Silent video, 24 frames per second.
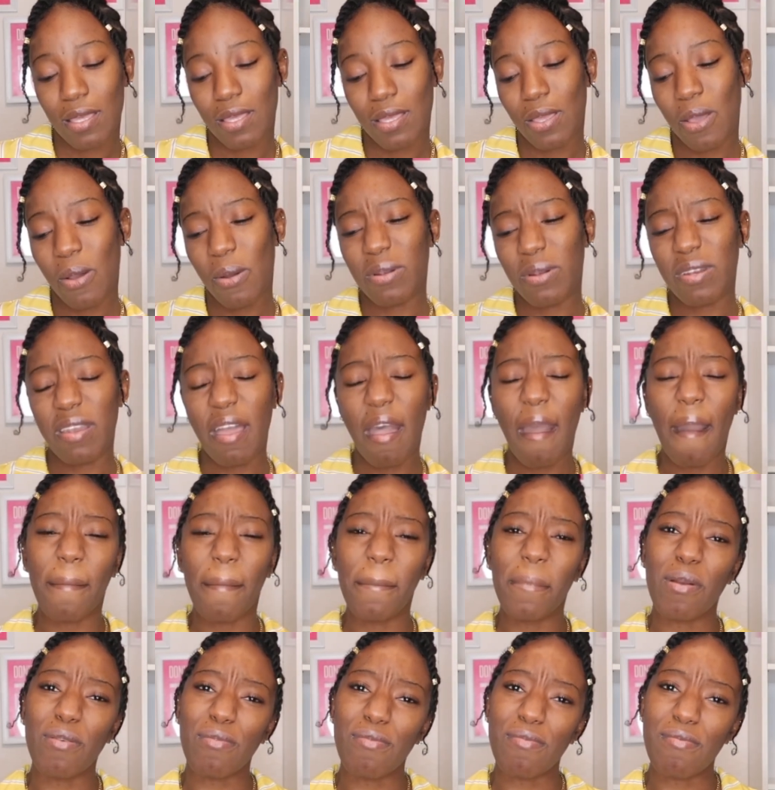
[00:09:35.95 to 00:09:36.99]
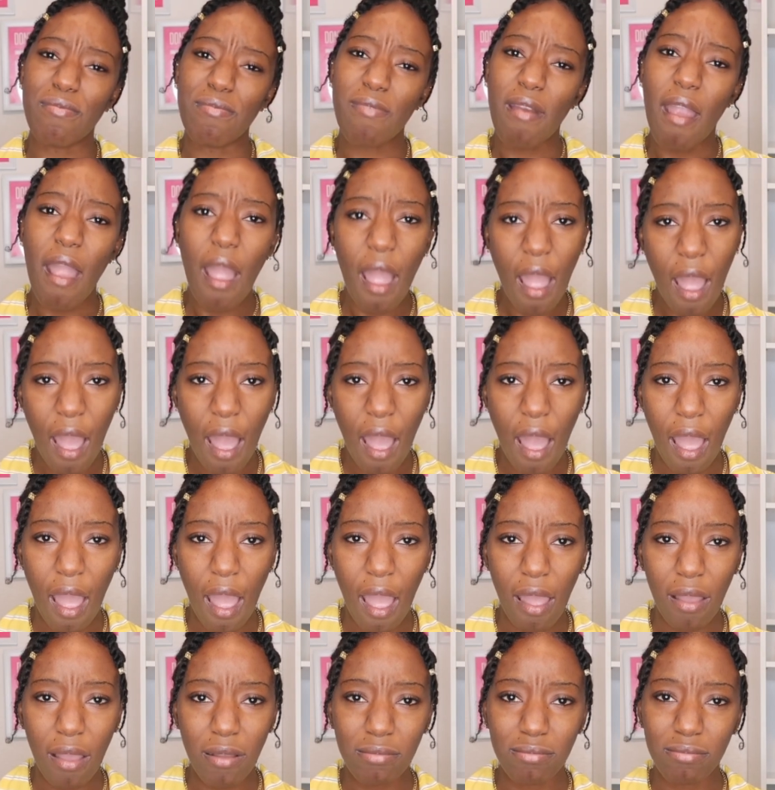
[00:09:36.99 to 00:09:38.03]
Yo dog, my
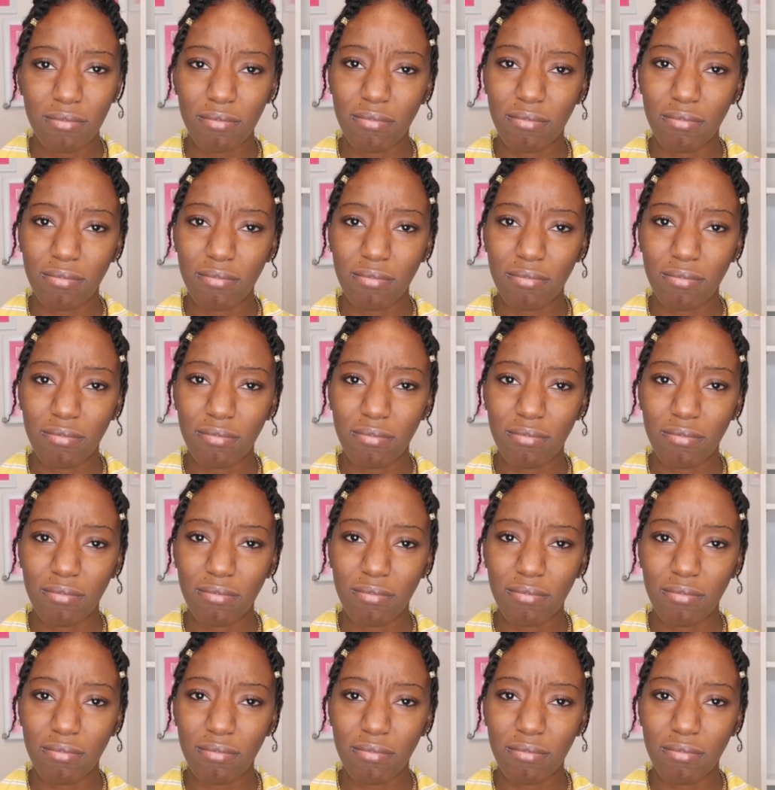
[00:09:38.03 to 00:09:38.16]
raw.